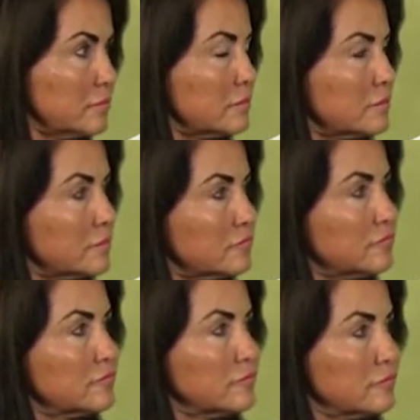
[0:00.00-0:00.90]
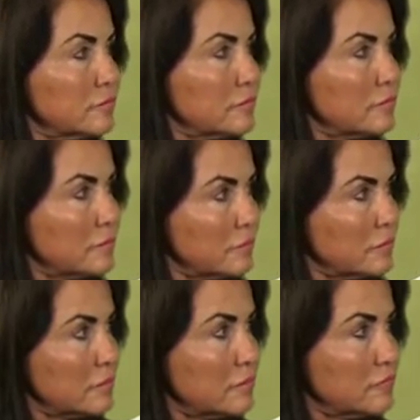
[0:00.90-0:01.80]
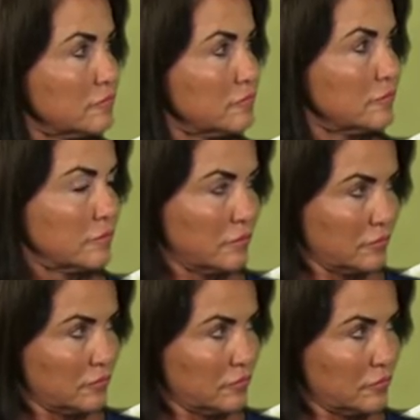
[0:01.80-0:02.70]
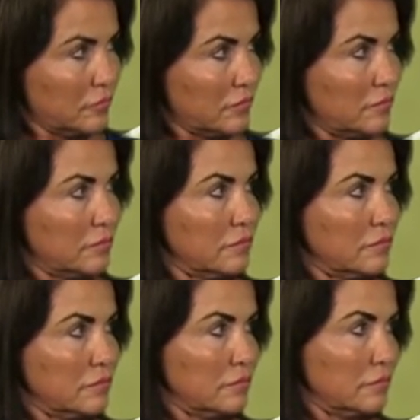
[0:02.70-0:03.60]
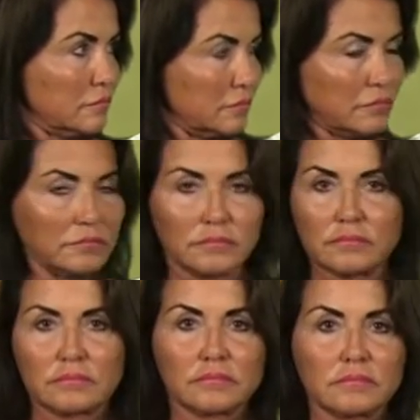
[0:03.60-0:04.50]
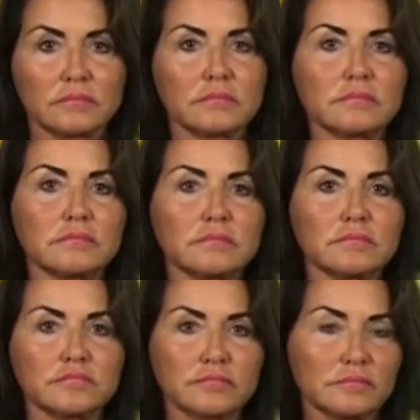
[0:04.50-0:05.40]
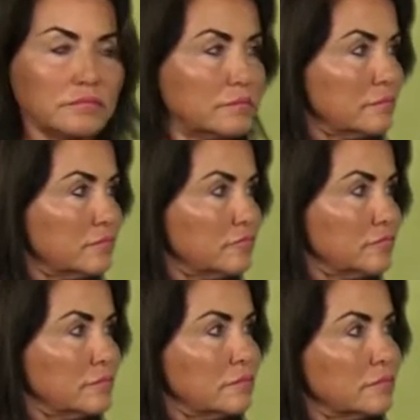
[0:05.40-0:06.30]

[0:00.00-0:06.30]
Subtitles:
(silent)